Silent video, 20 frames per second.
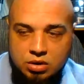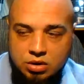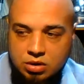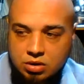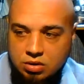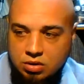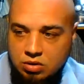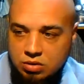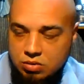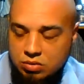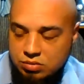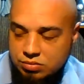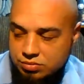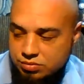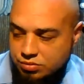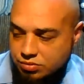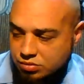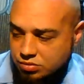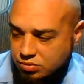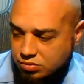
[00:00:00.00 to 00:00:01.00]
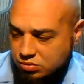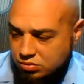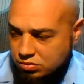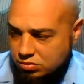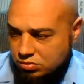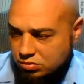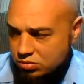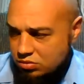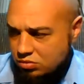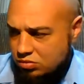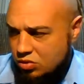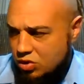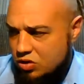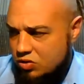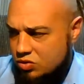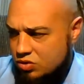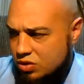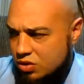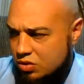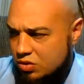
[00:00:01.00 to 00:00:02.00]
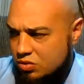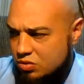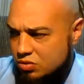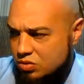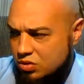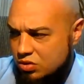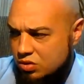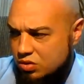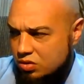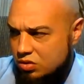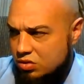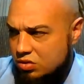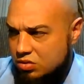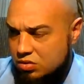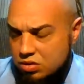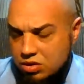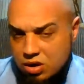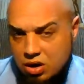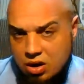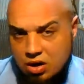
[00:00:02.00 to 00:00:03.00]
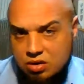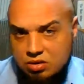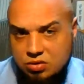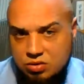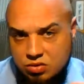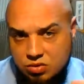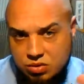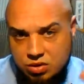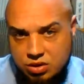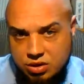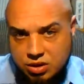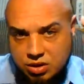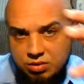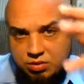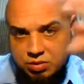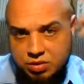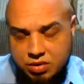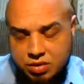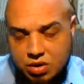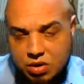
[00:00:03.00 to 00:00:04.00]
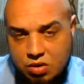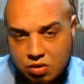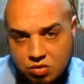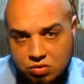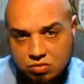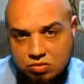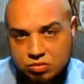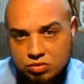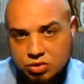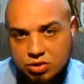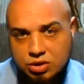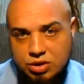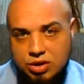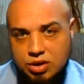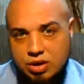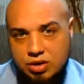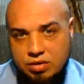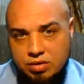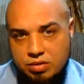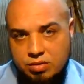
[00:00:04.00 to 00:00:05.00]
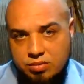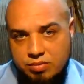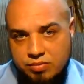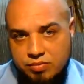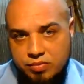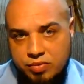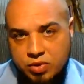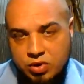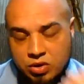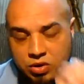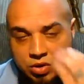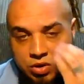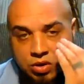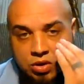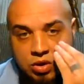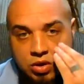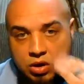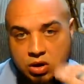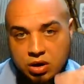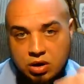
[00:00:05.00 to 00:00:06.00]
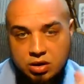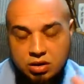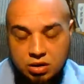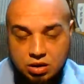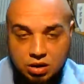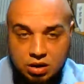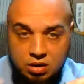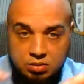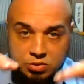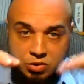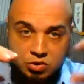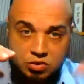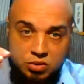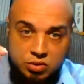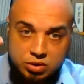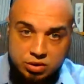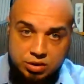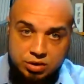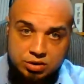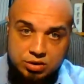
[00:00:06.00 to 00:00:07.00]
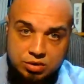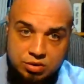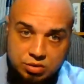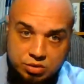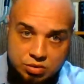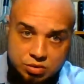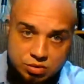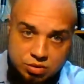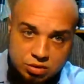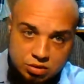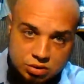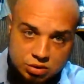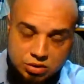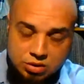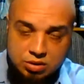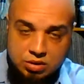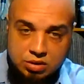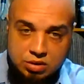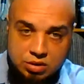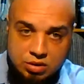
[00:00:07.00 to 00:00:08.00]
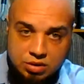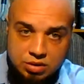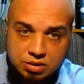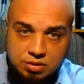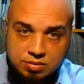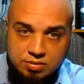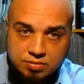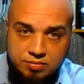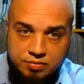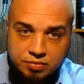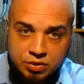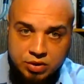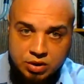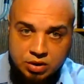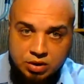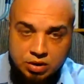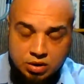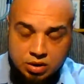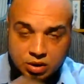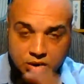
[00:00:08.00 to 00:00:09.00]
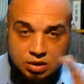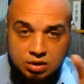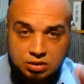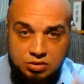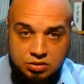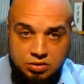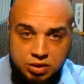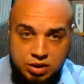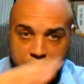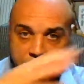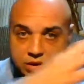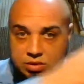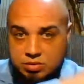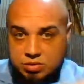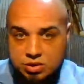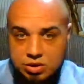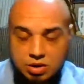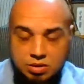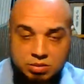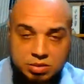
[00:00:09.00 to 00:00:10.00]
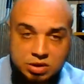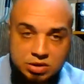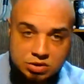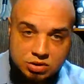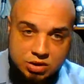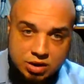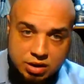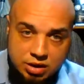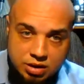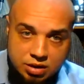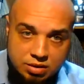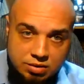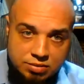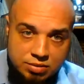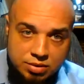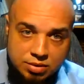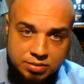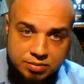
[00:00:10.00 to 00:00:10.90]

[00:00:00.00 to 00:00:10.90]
you know. So uh, God's going to keep it all together, and I'm going to endure until the end, and the same shall be saved.